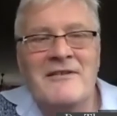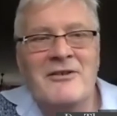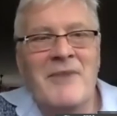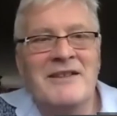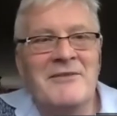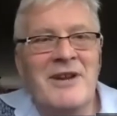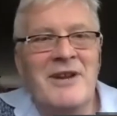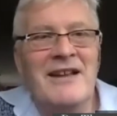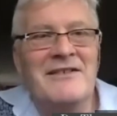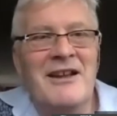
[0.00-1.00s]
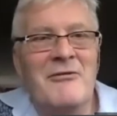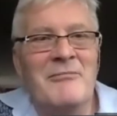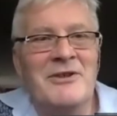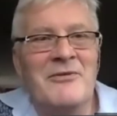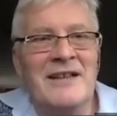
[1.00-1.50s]
You might have learned now a
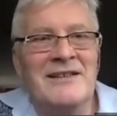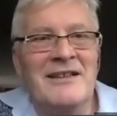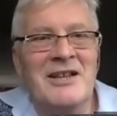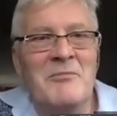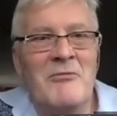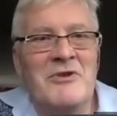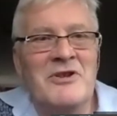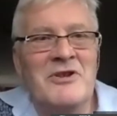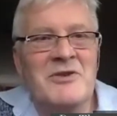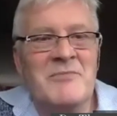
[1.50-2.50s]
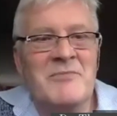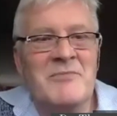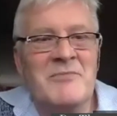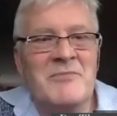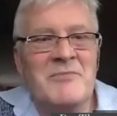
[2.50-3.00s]
bit of Catalan and Polish, pies
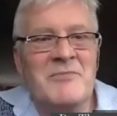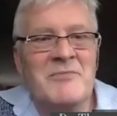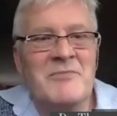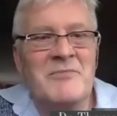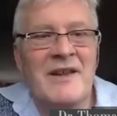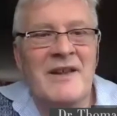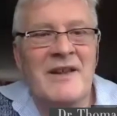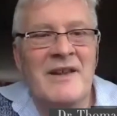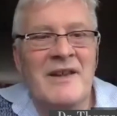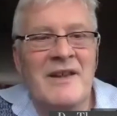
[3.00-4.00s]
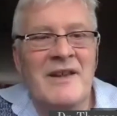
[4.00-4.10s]
and gos.